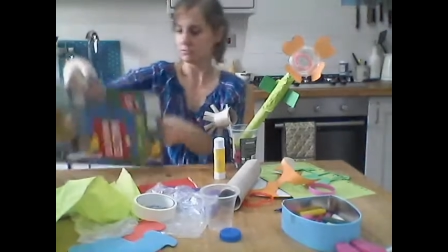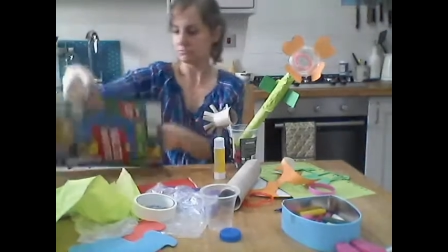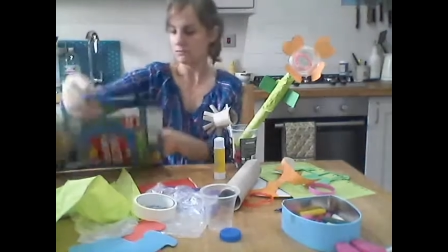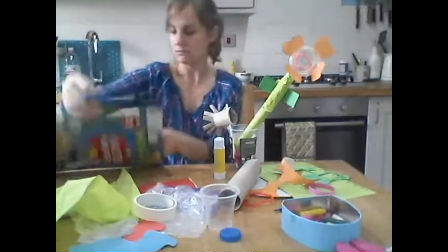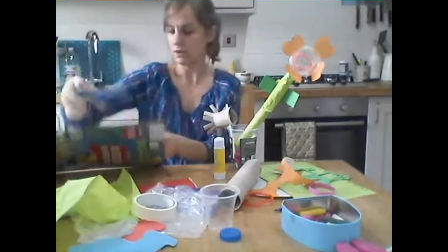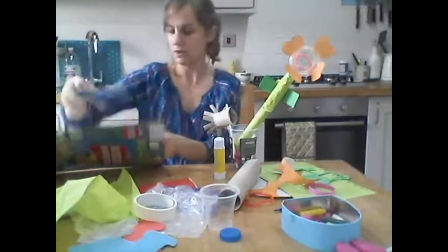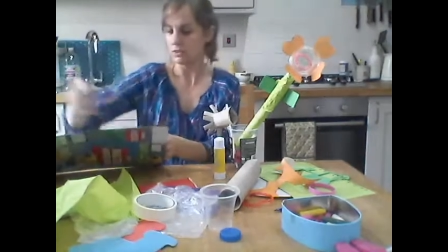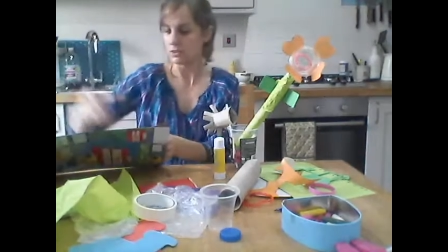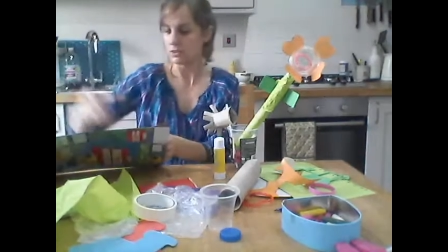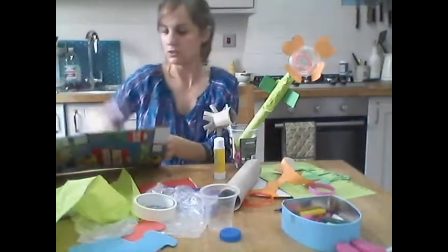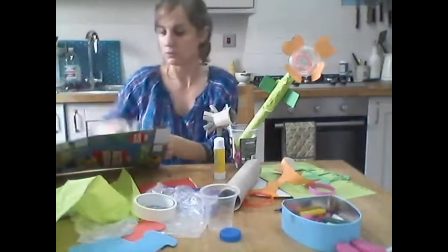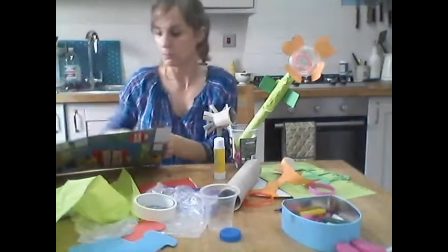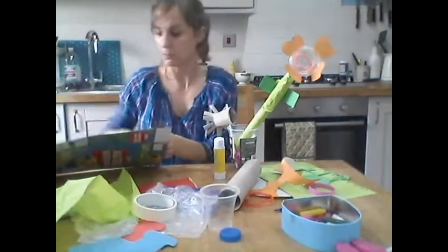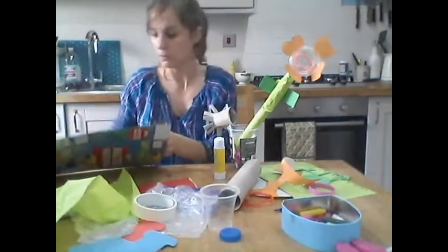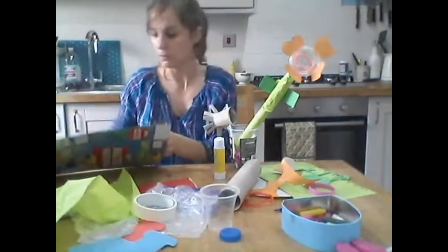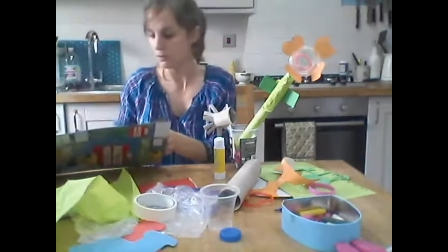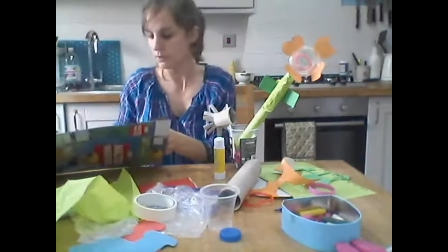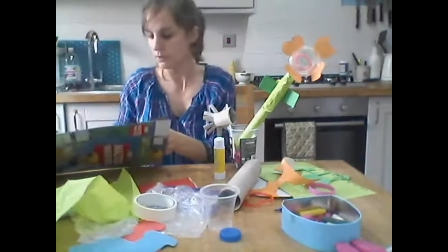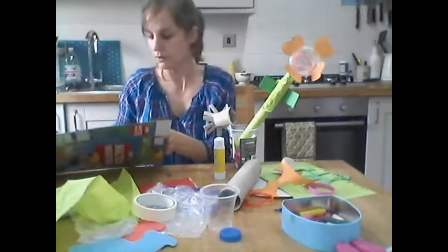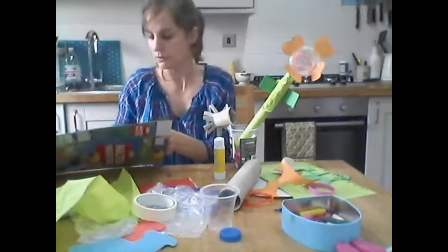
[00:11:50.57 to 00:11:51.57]
I'm going to just
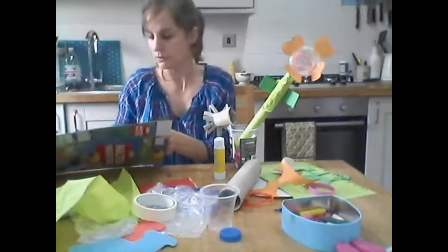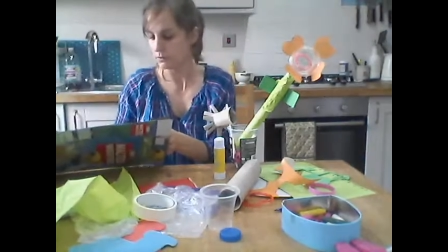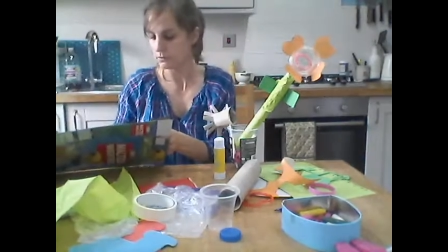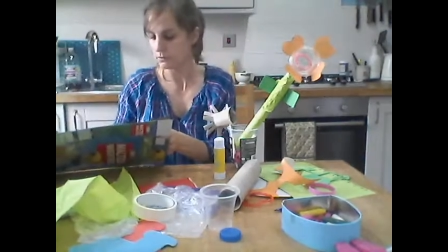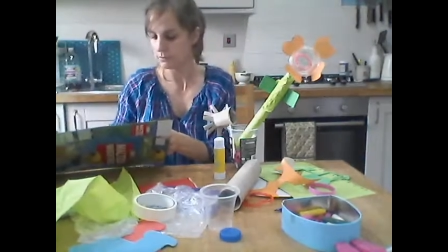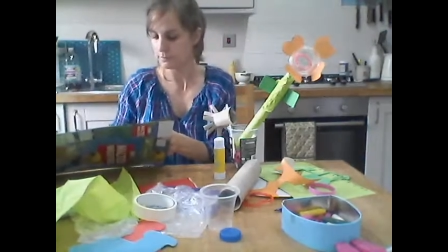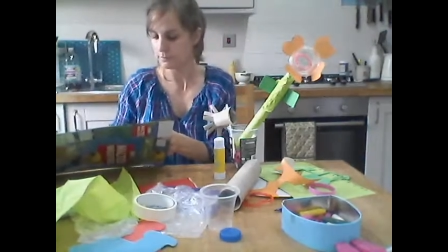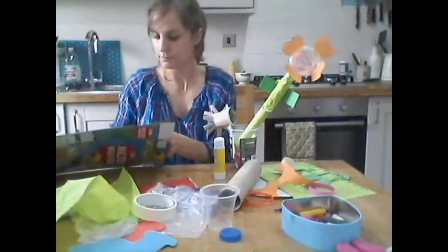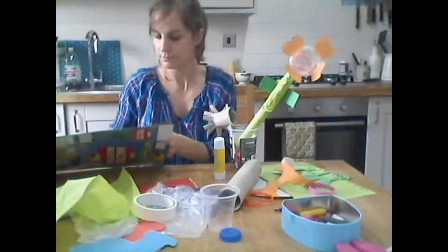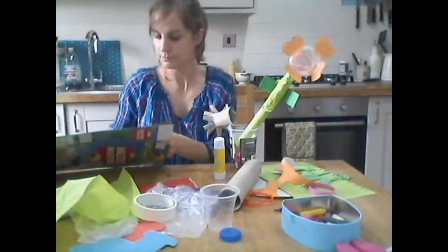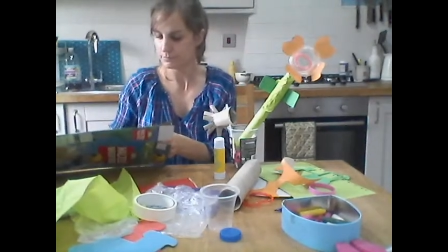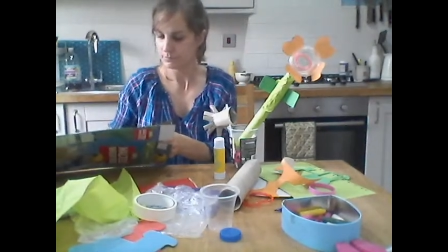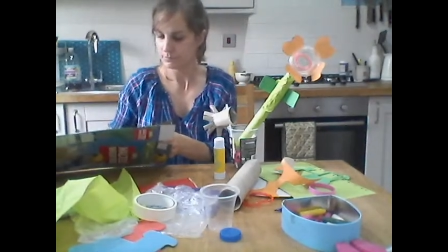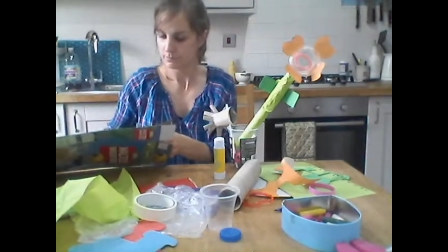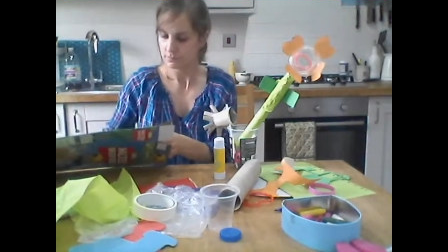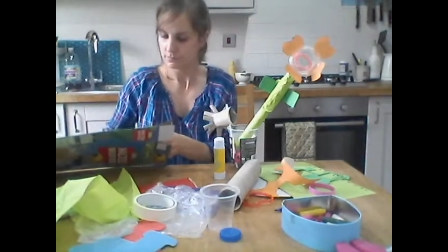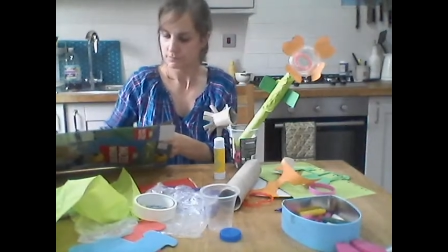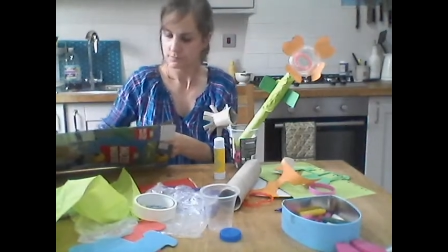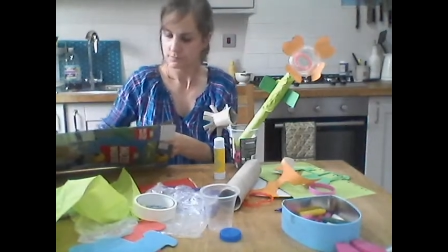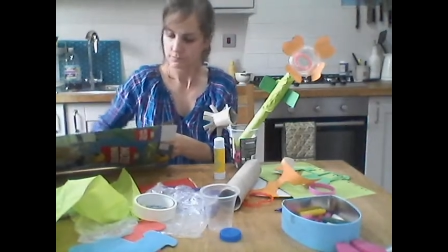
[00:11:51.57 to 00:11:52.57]
borrow those.
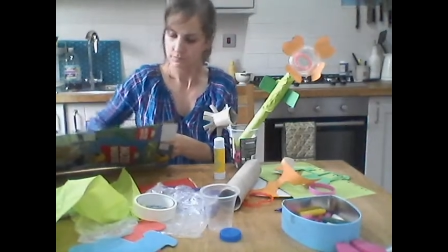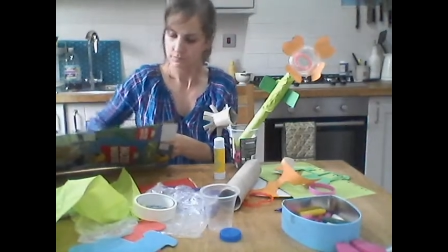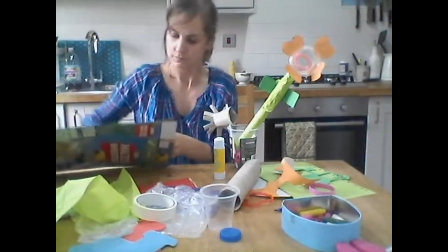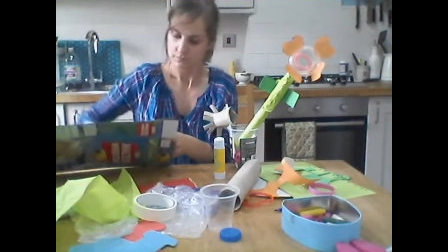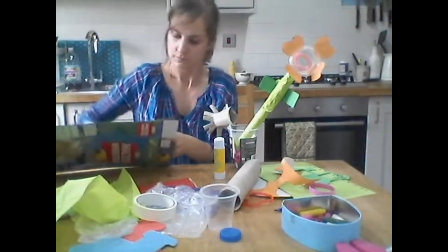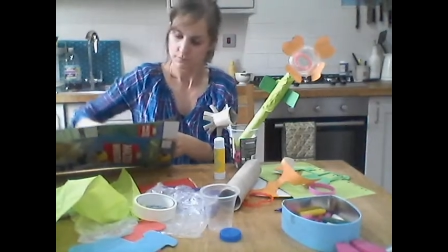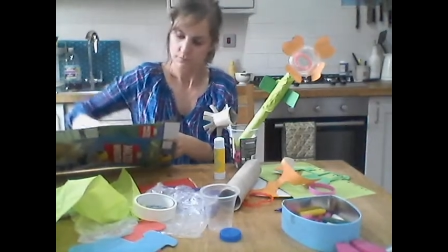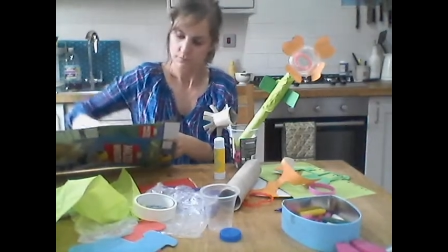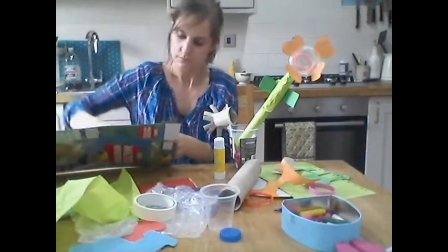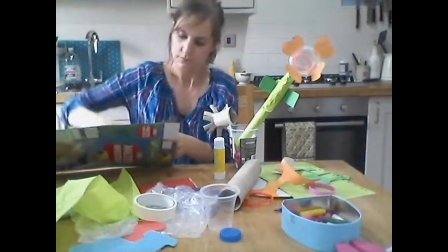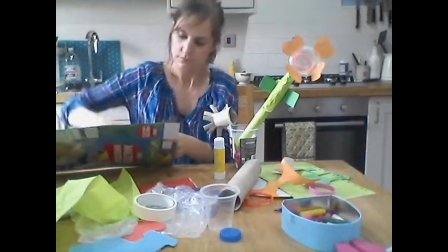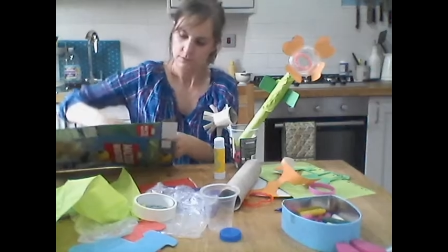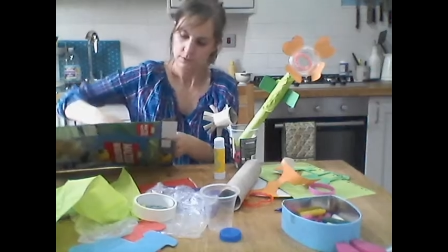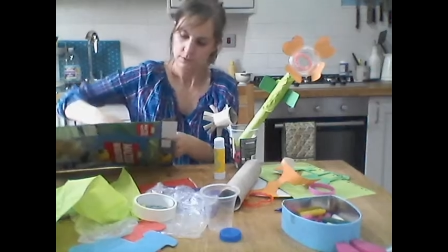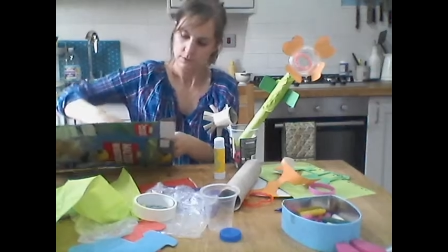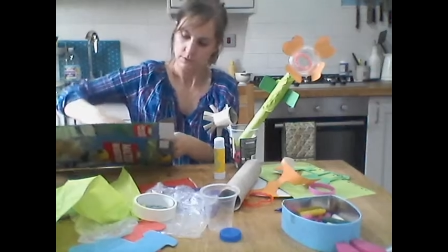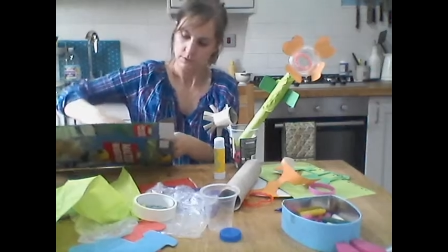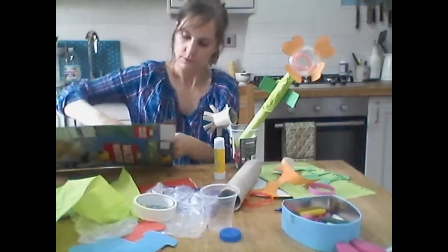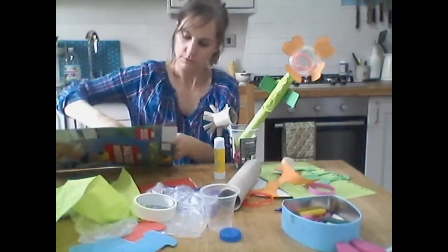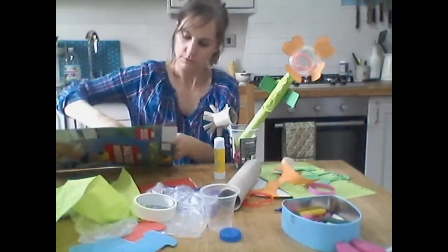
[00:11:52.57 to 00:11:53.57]

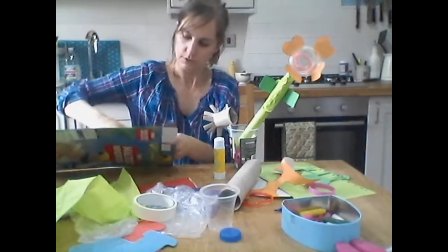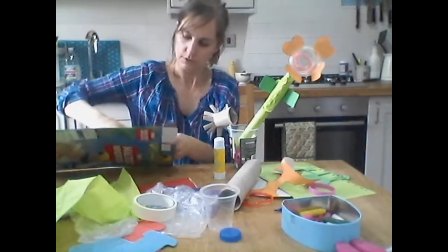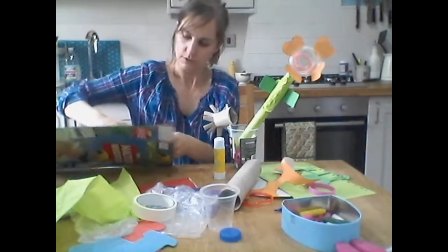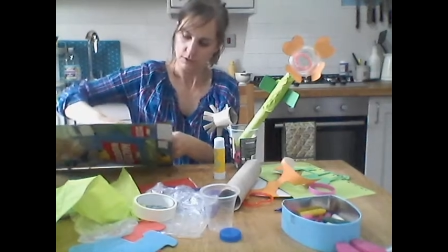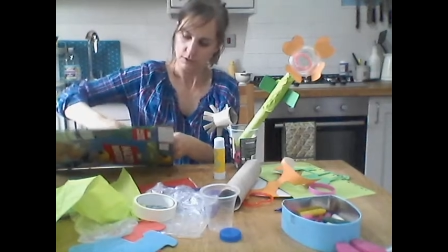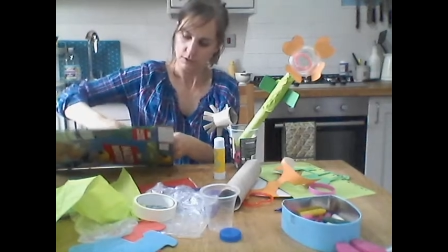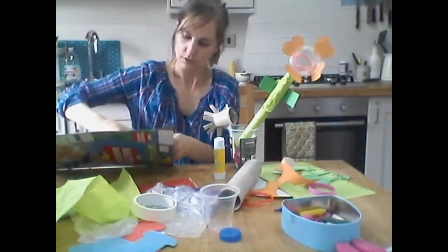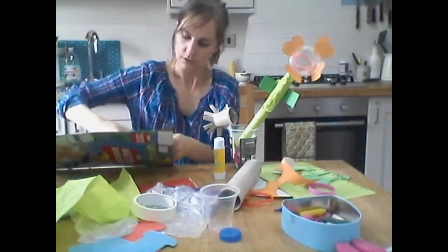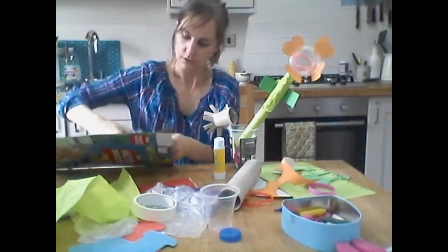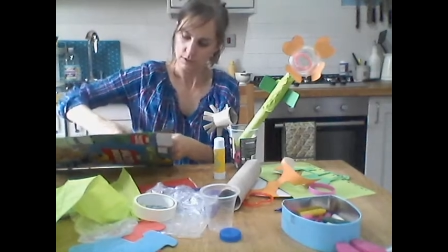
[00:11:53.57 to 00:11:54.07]
So I'm just going